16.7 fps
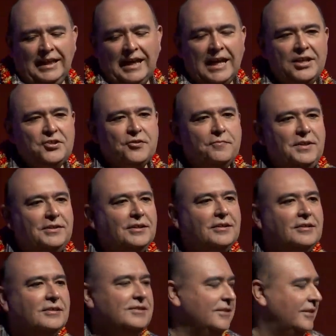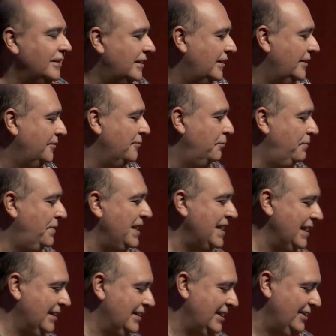Age of miracles, huh?
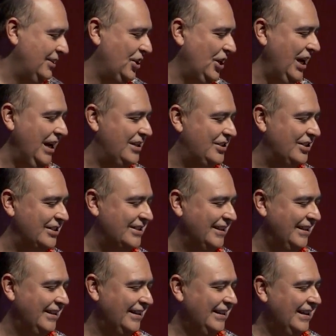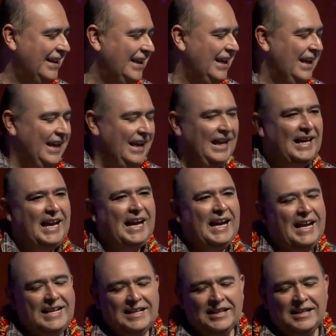Big changes.
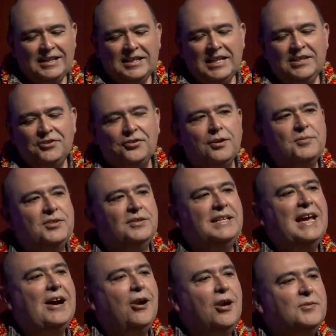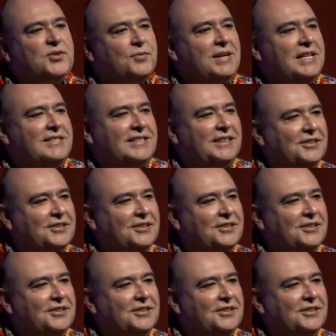And in terms of the arms race